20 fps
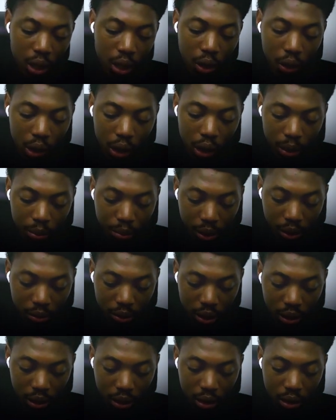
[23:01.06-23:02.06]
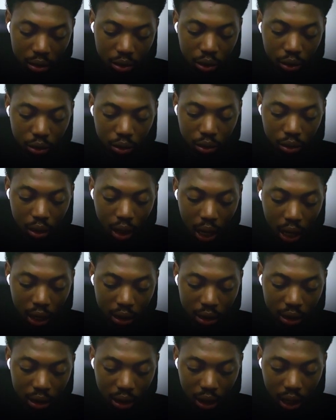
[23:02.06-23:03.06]
on the prompt. So,
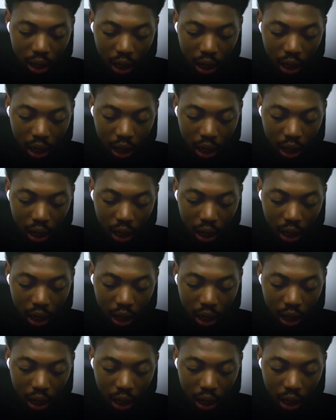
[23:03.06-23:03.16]
and the